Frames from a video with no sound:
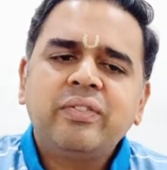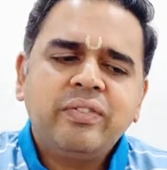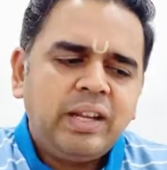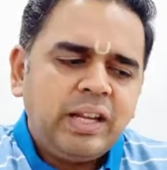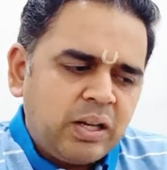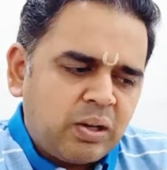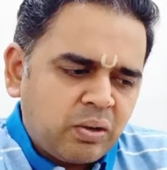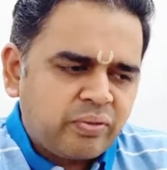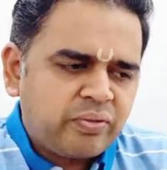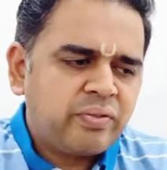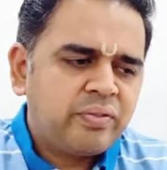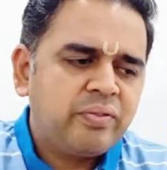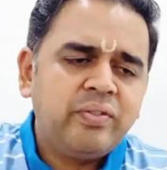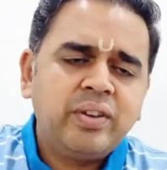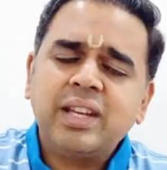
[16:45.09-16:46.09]
feet of
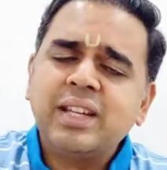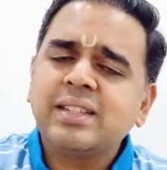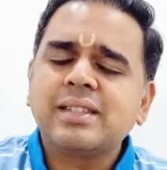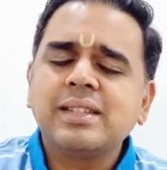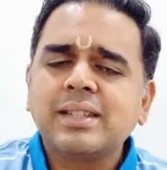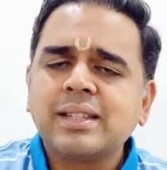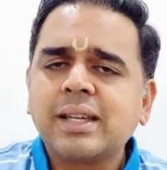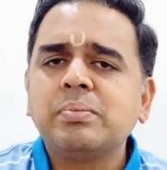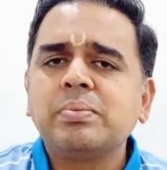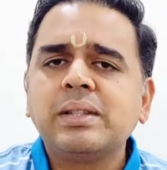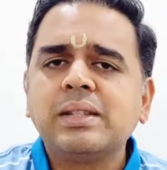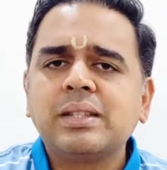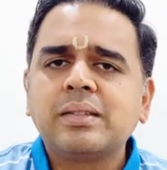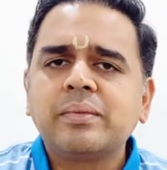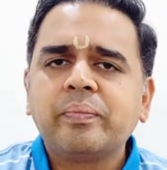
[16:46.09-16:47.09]
various
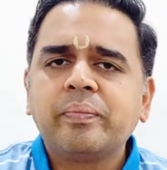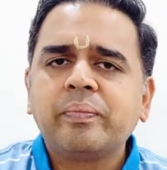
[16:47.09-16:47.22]
disciples